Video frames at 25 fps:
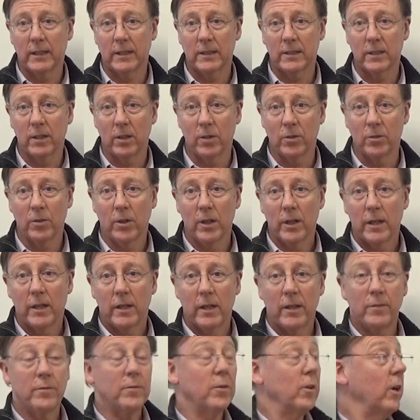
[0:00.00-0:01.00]
So
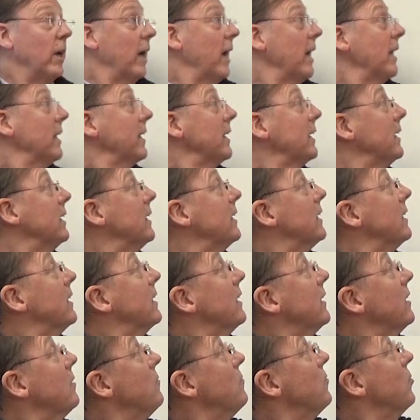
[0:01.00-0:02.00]
if any
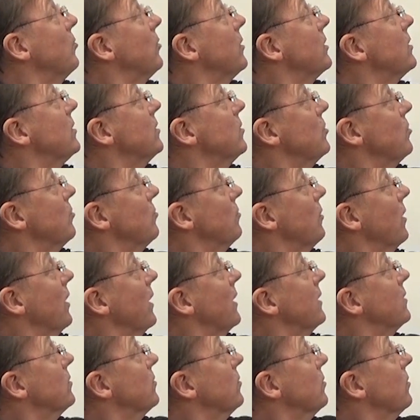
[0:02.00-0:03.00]
invoices you
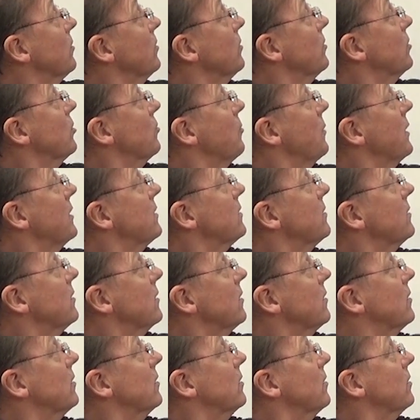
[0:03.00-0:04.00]
raise on the
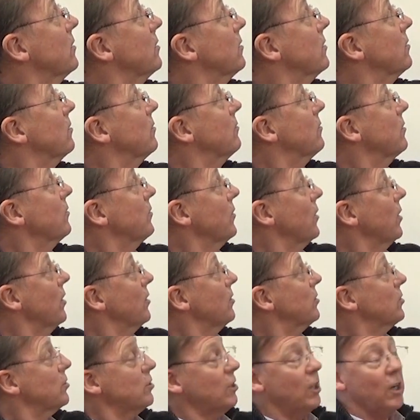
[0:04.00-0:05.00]
domestic
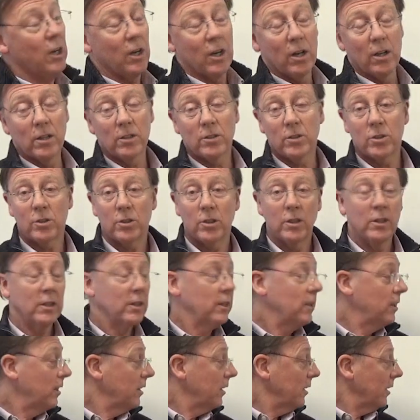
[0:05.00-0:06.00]
reverse charge,
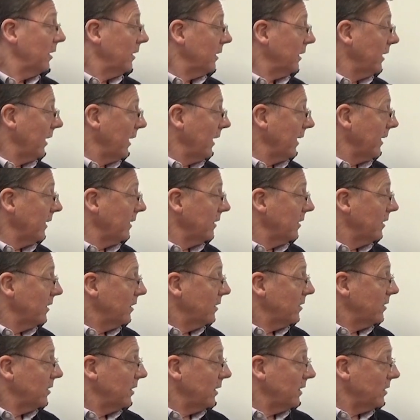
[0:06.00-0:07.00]
again,
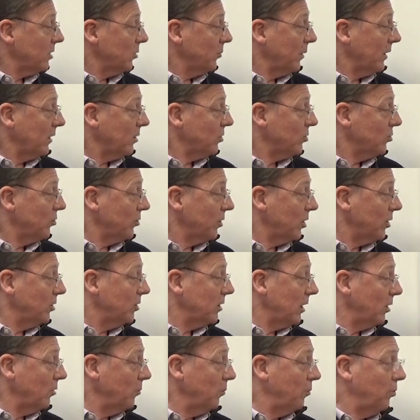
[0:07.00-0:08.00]
you need to make sure you
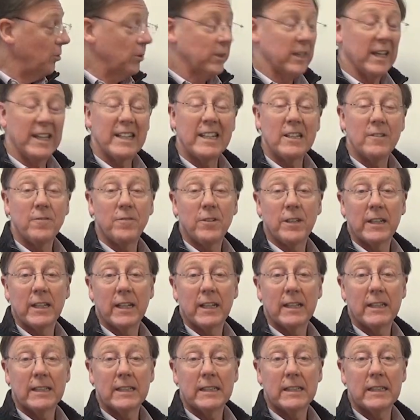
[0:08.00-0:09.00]
don't put any
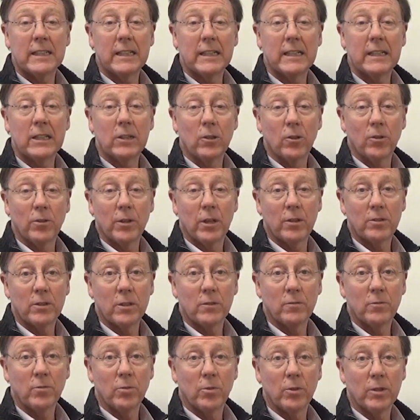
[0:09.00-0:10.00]
VAT on those
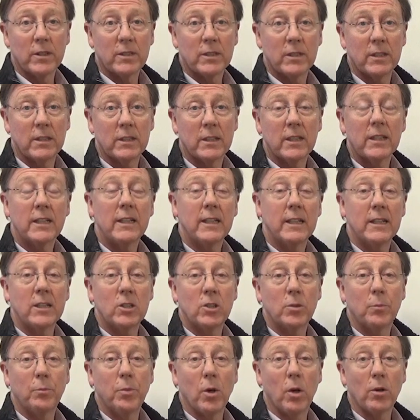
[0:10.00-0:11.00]
invoices
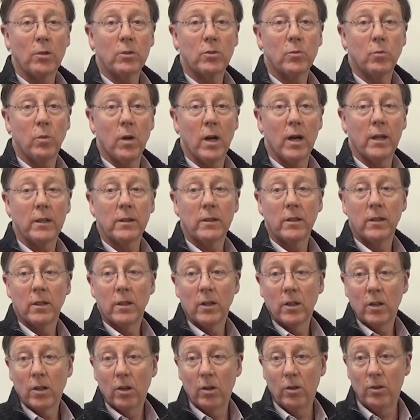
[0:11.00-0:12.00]
into box 1
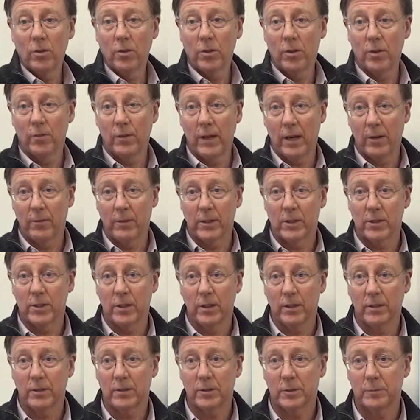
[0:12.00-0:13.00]
on the VAT
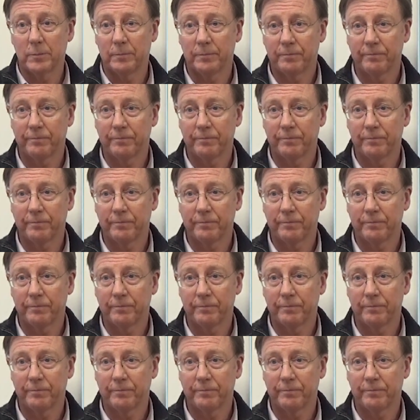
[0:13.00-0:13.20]
returns.